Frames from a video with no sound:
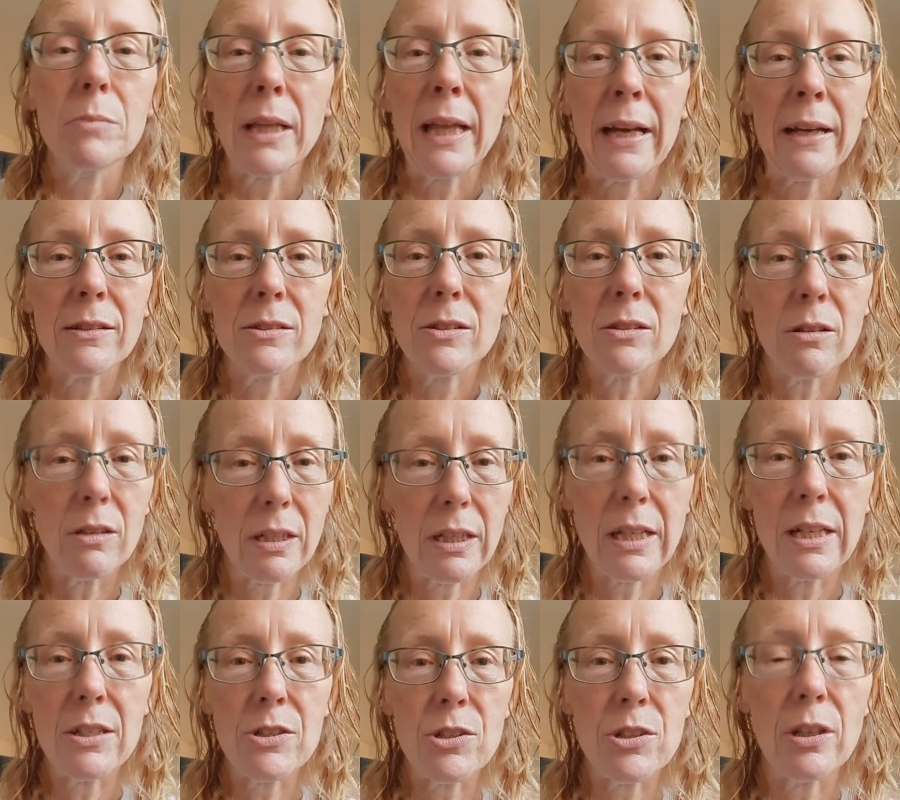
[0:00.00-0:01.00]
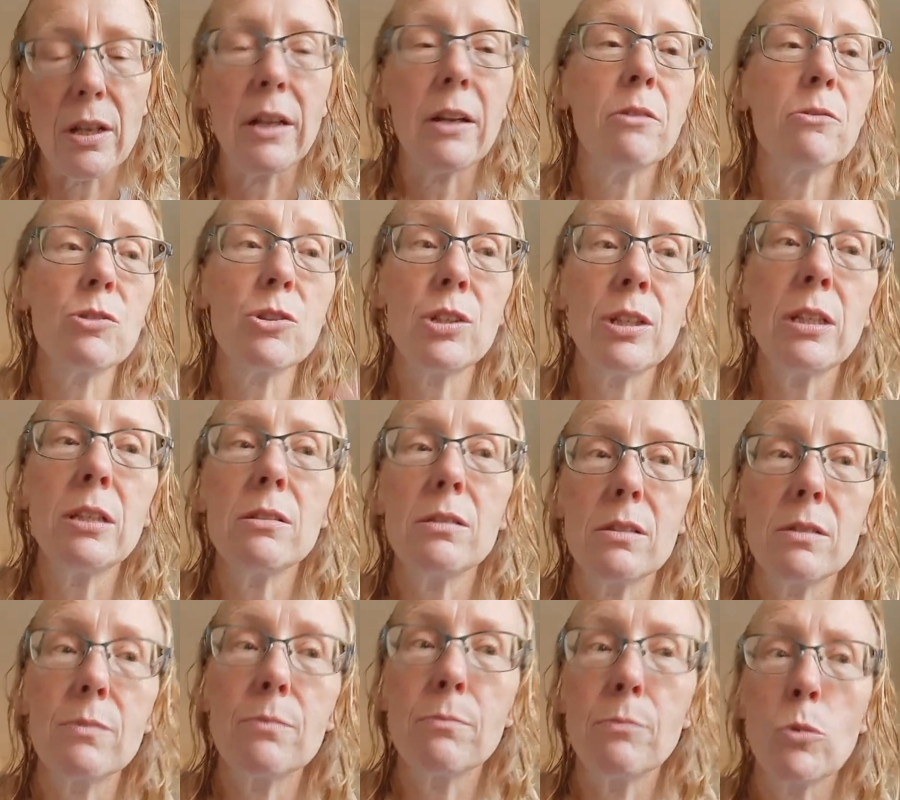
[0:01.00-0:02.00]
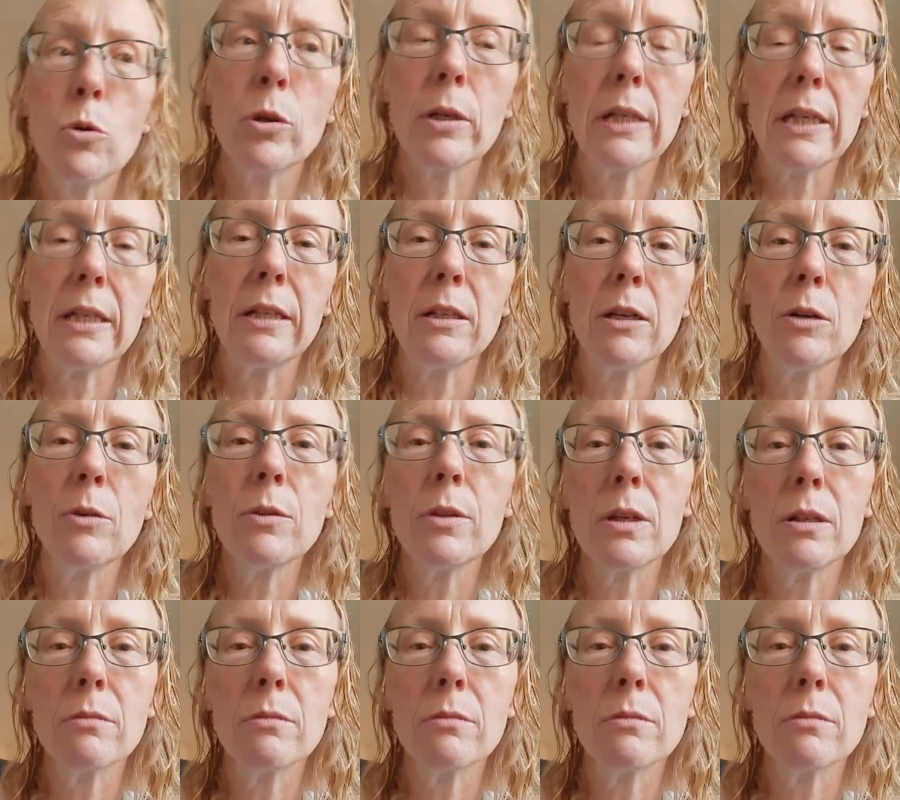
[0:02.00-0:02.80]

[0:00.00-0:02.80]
I know she's more keto than carnivore.